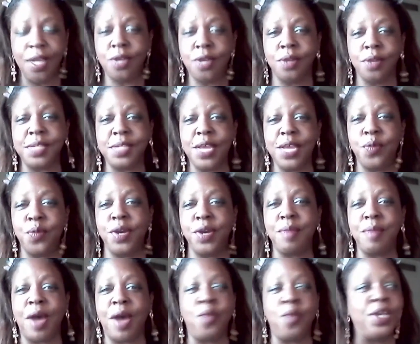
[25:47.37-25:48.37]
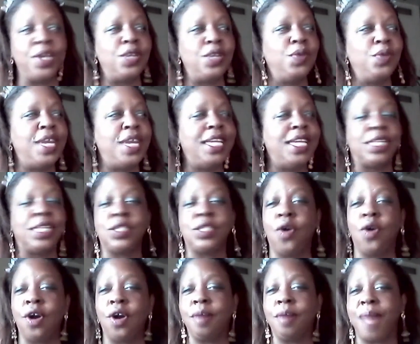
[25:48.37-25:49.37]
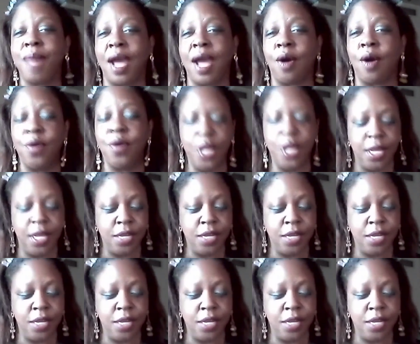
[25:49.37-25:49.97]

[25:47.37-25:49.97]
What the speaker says: You know what I'm saying? What about when you need to talk about,